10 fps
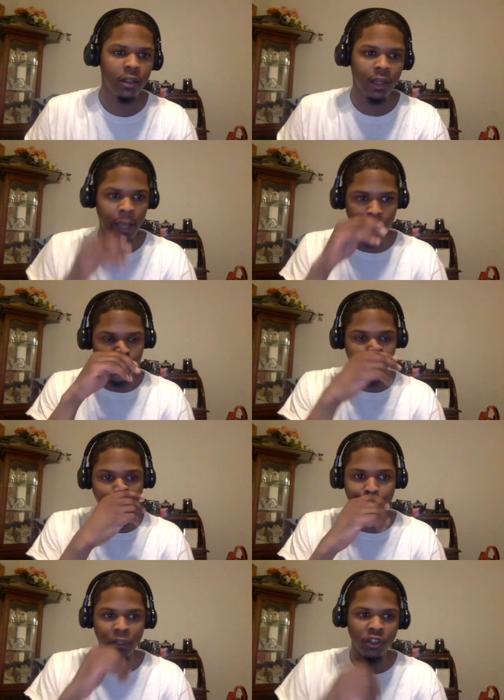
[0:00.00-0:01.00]
The Lakers
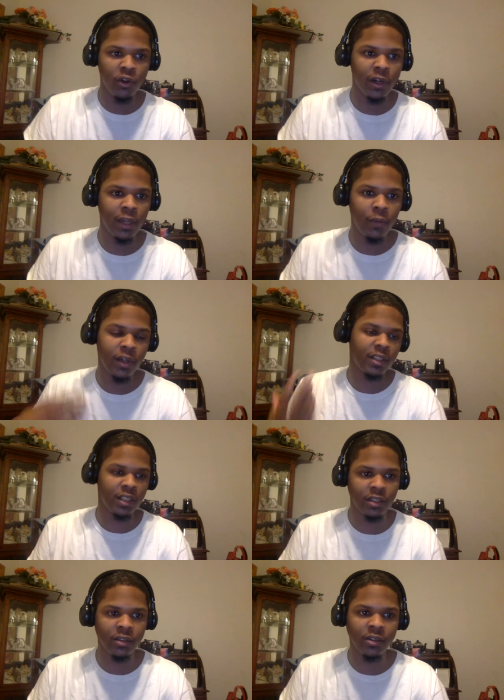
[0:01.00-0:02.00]
have been struggling with
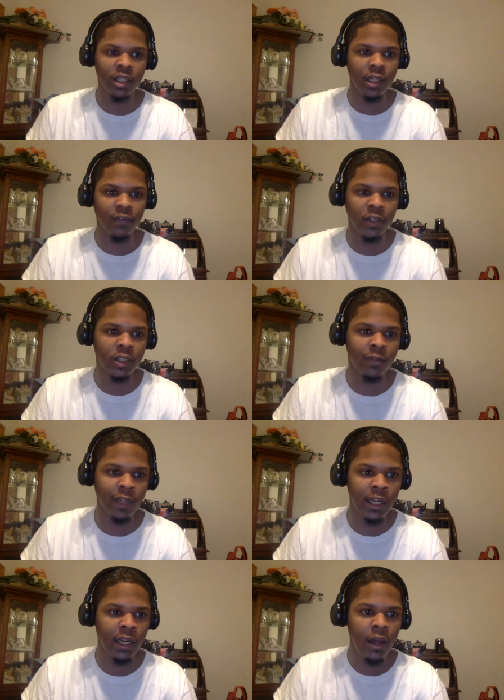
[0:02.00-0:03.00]
consistency
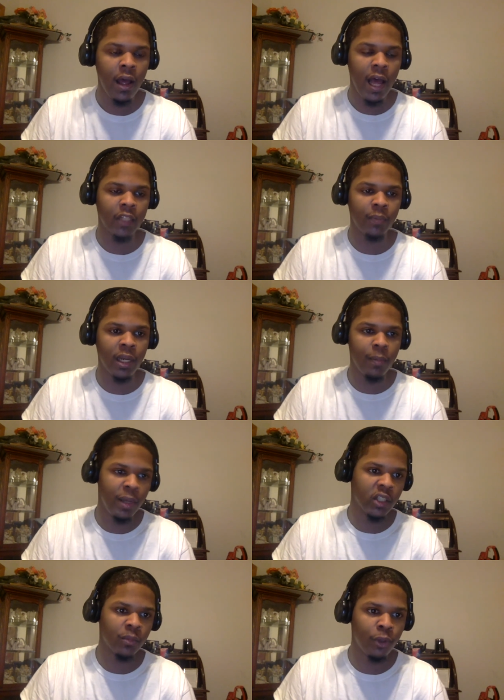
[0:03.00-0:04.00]
defensively, has been
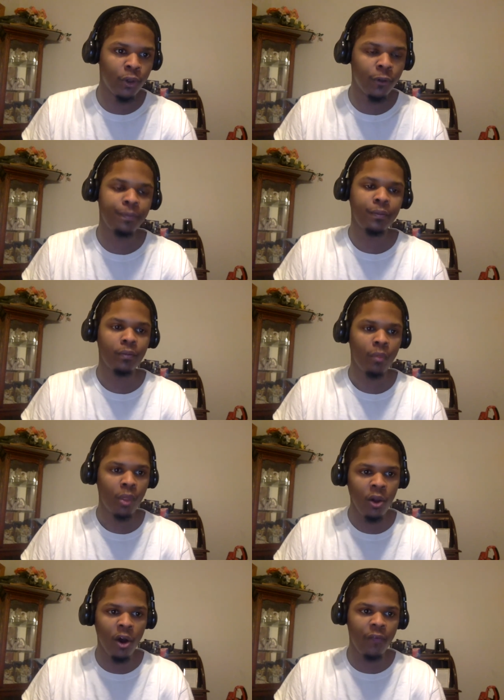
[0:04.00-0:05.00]
abysmal
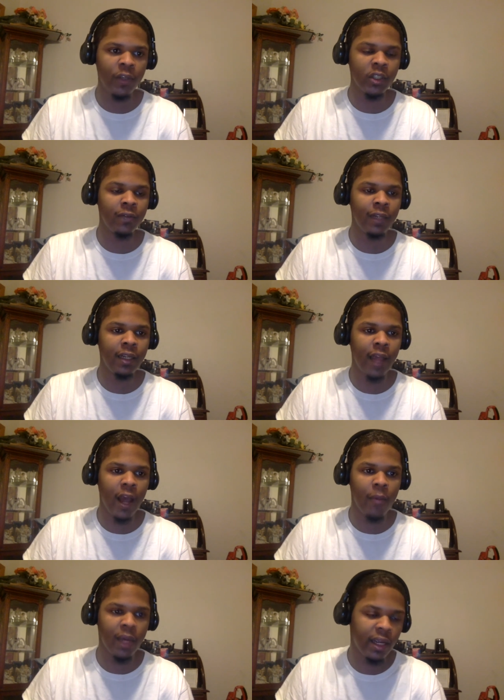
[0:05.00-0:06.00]
offensively they
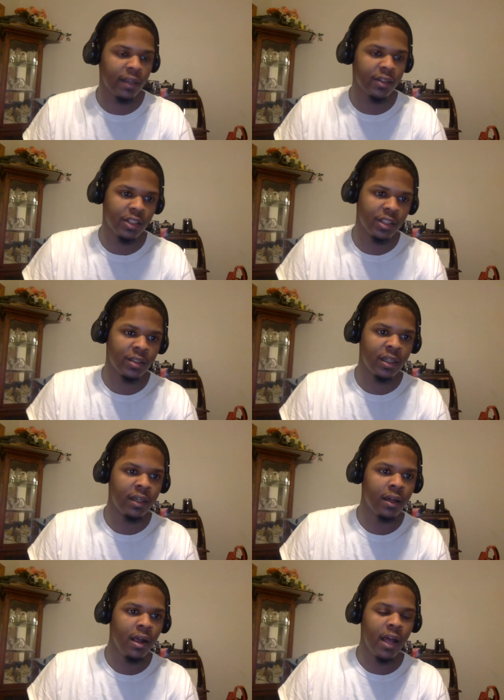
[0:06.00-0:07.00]
have been
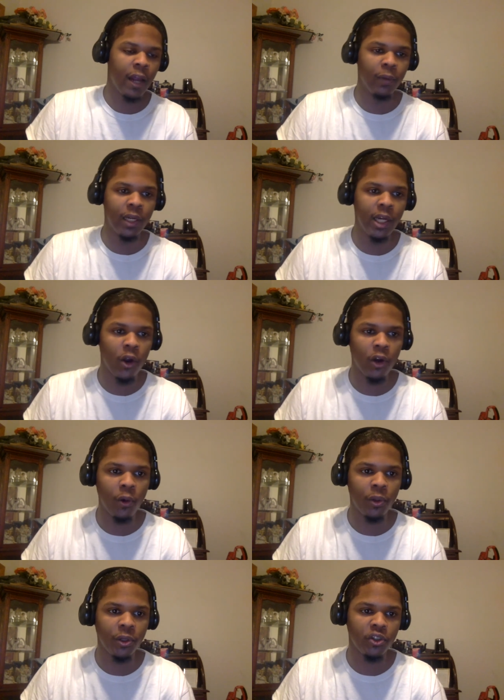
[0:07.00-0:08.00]
inconsistent and really don't know
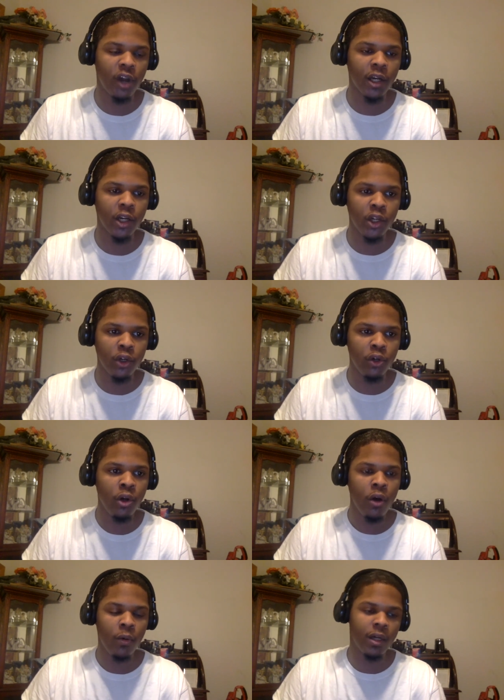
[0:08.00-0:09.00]
what they're trying to do
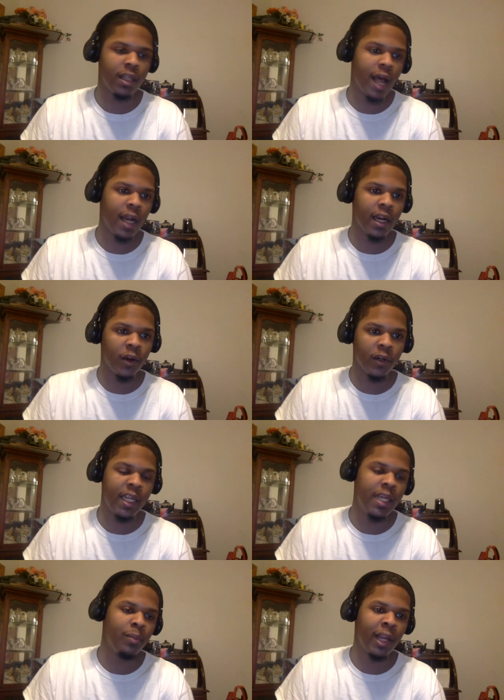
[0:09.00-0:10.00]
with a lot of their
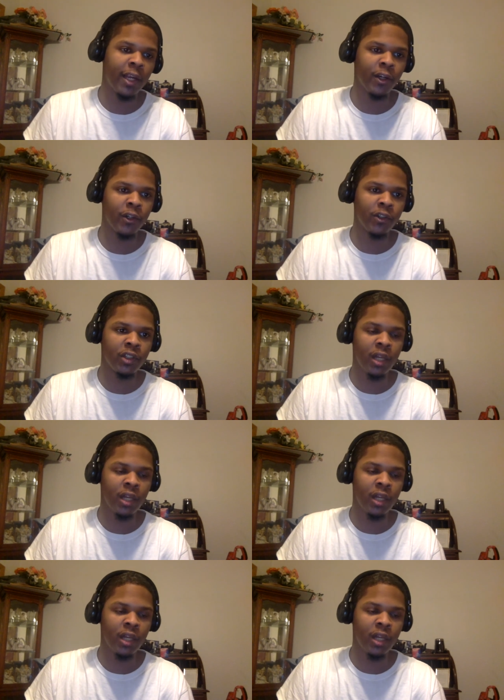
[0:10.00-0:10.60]
key players,